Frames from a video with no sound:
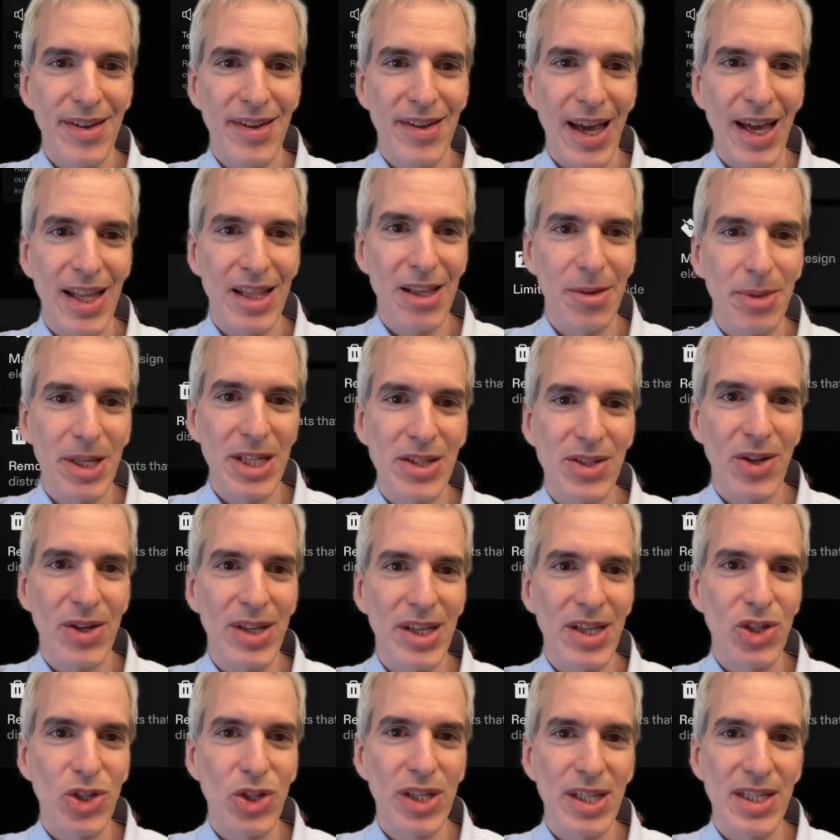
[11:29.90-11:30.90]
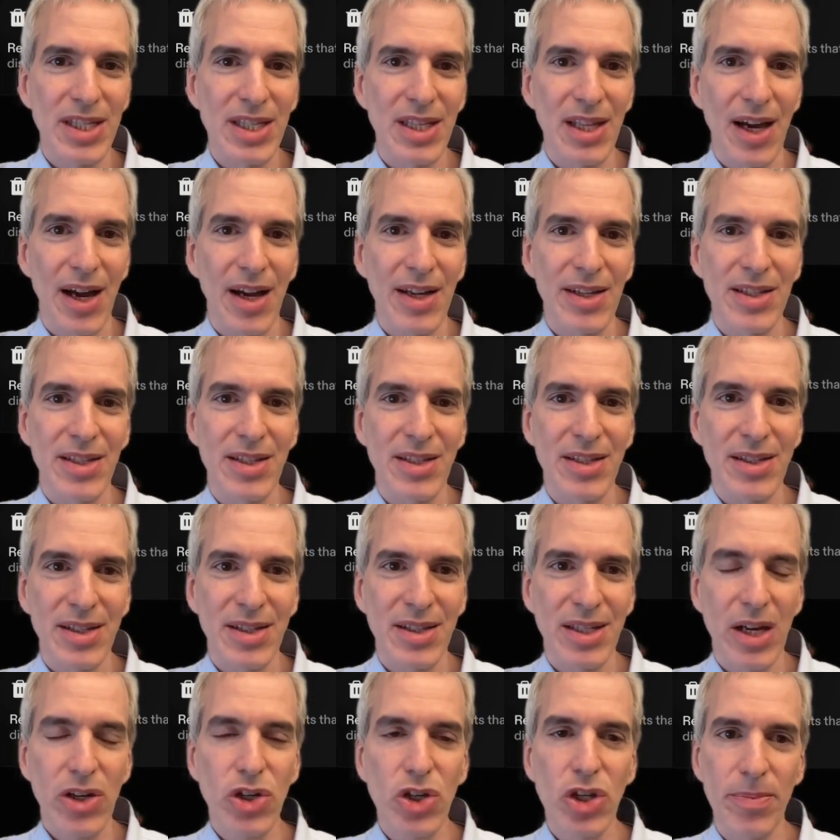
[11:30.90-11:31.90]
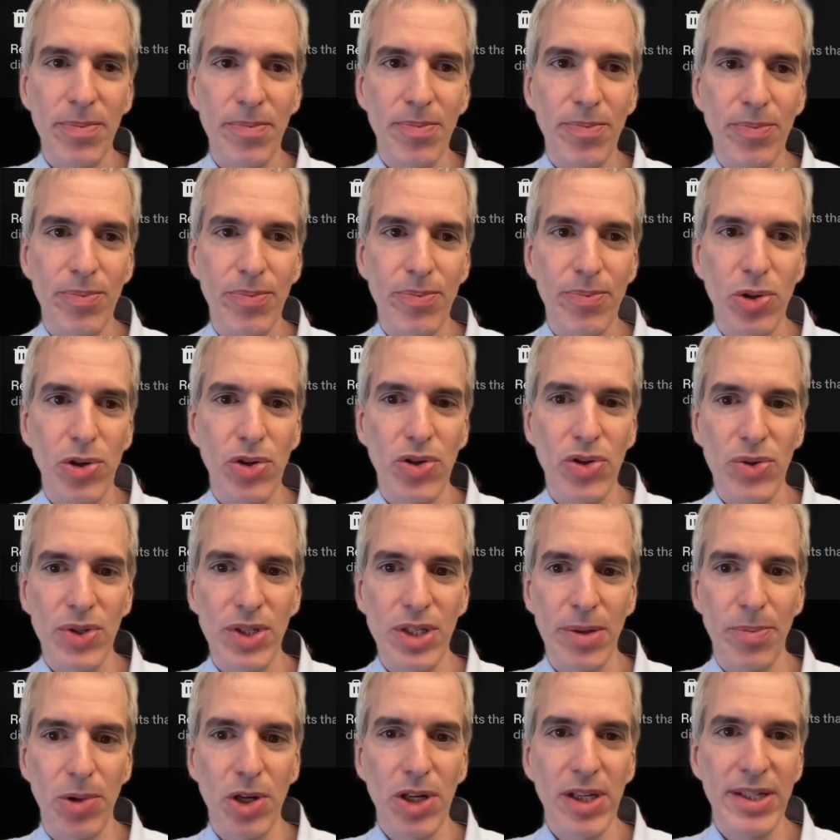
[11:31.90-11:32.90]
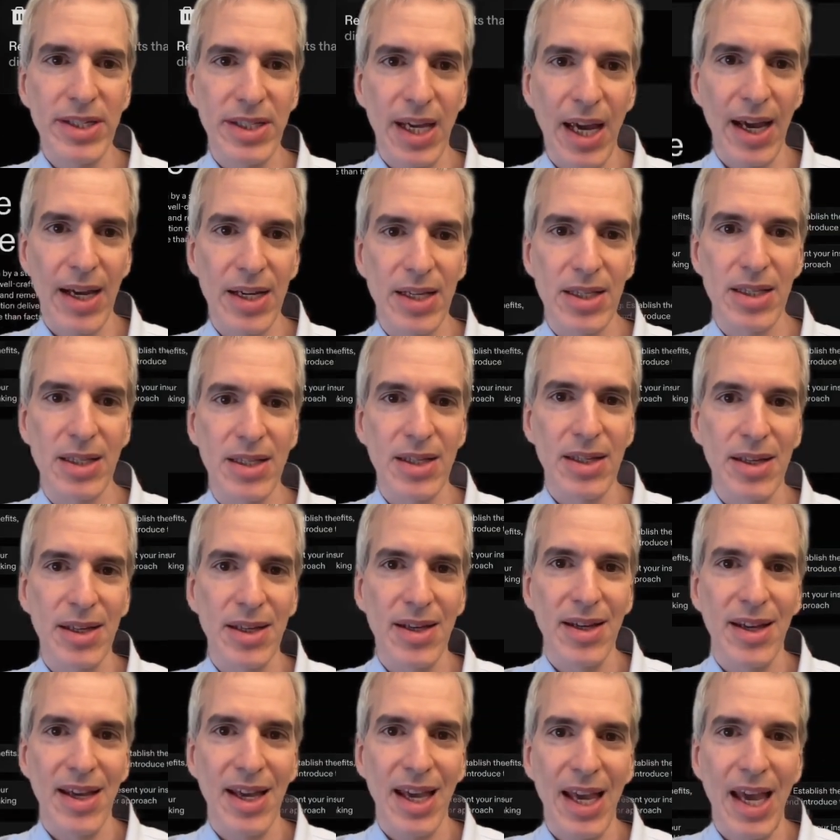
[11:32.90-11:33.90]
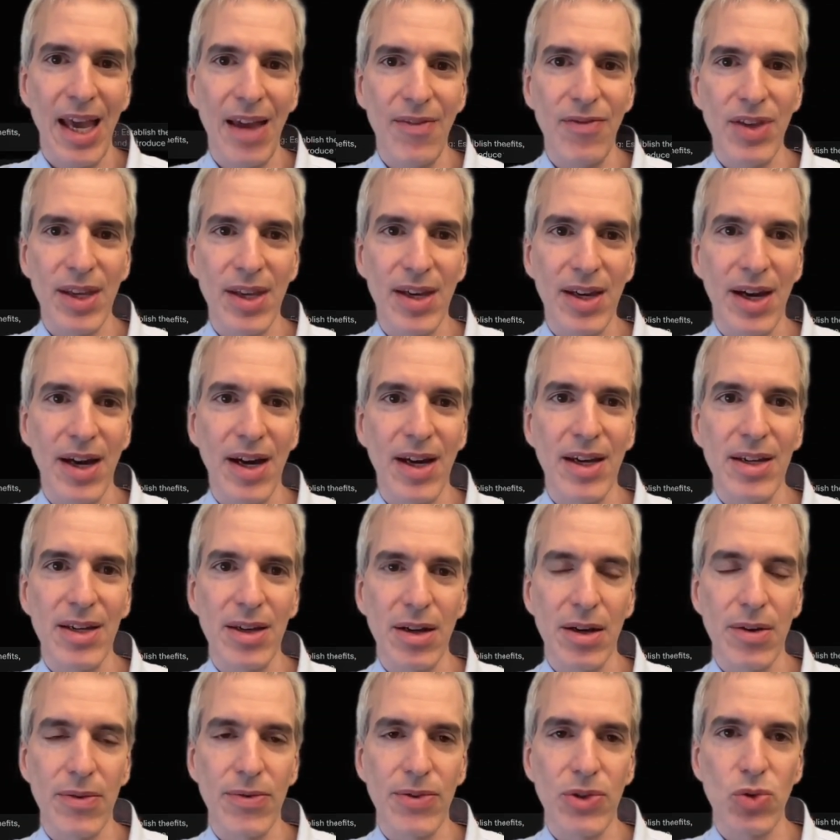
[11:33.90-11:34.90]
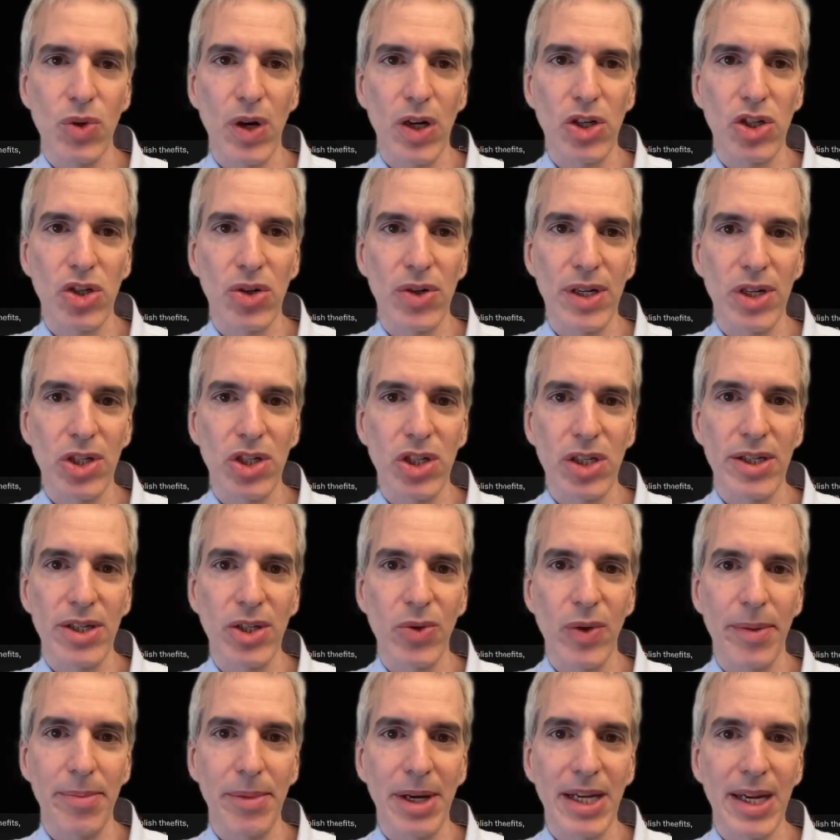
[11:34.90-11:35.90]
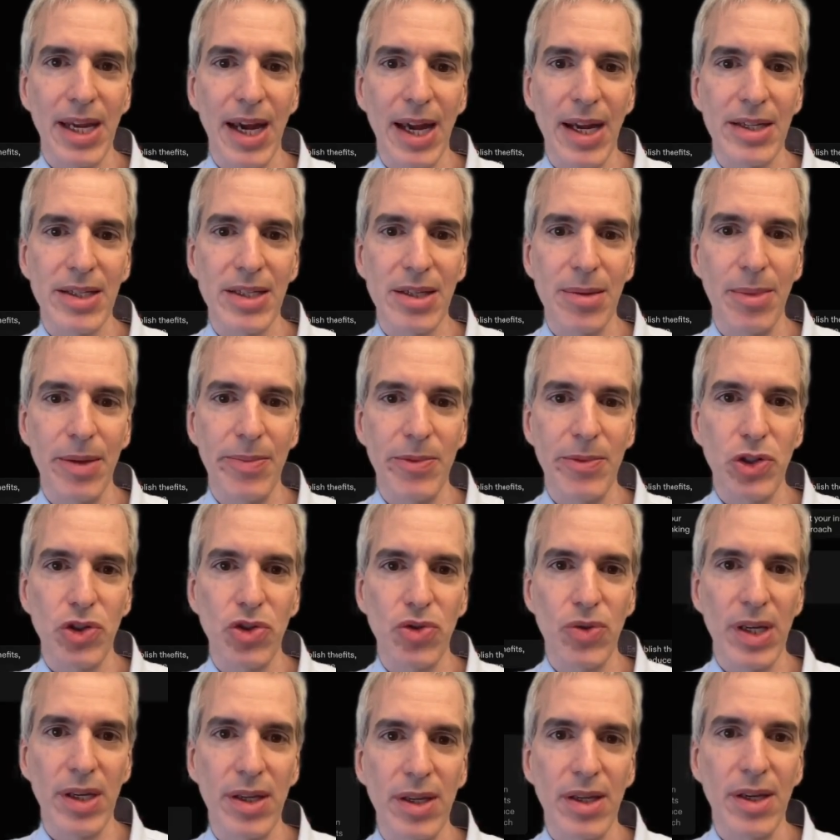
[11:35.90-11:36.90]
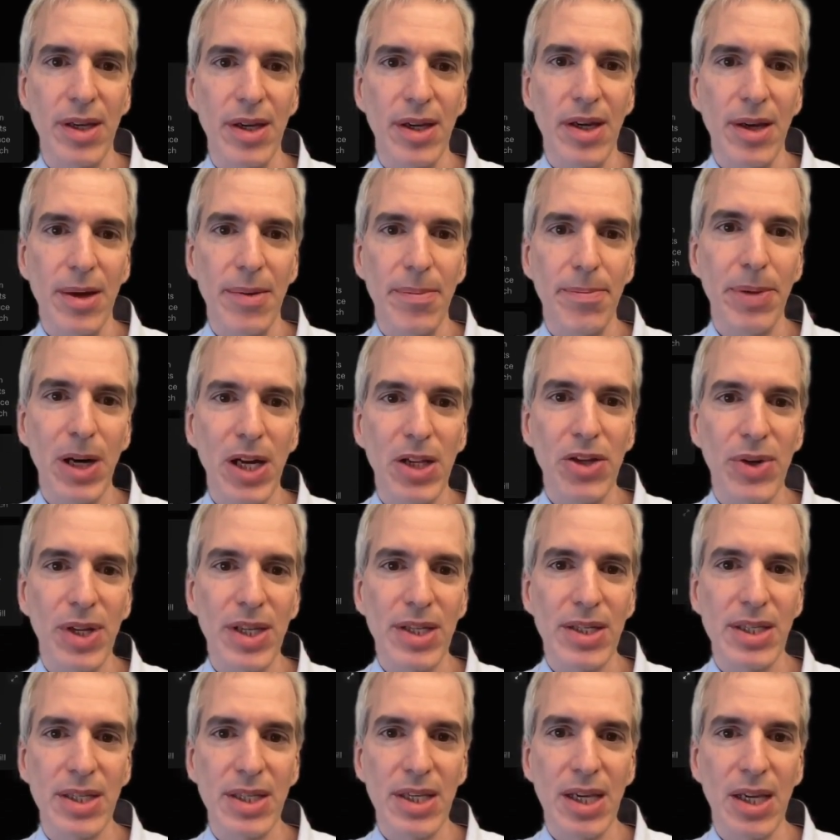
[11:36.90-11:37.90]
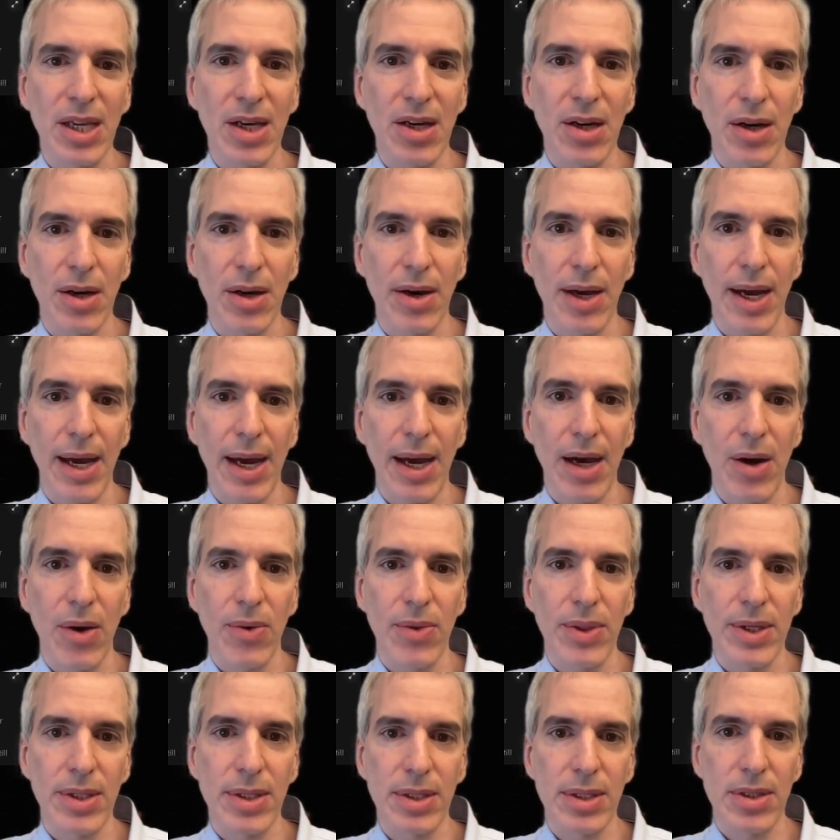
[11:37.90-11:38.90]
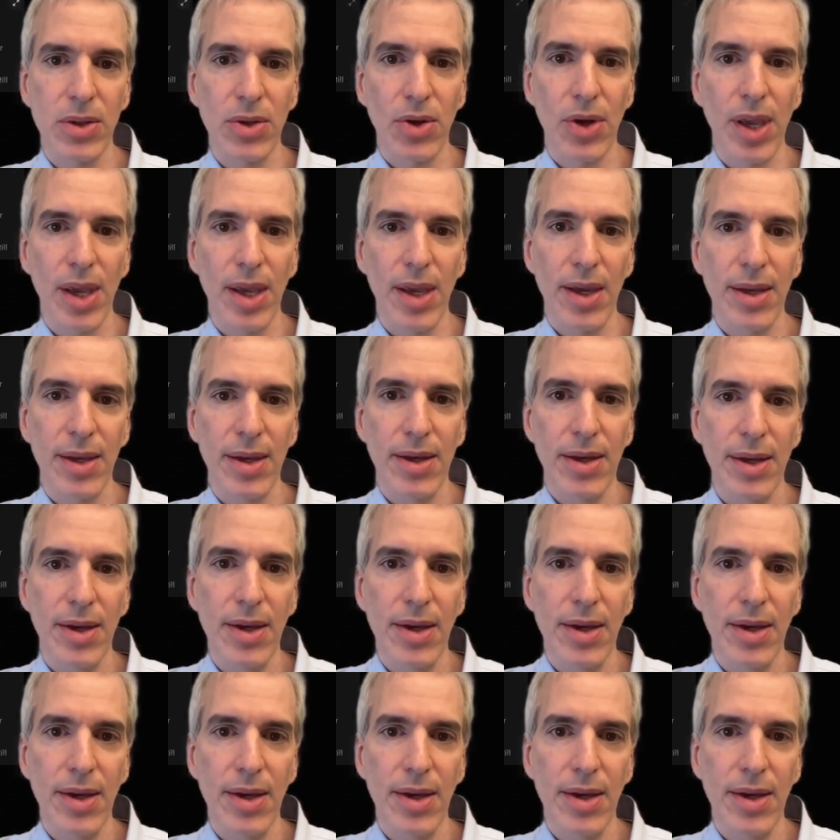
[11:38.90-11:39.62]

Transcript: elements on each of these slides. It's actually produced a pretty text heavy kind of structure initially, so I might add some imagery, but you can see here how this is looking.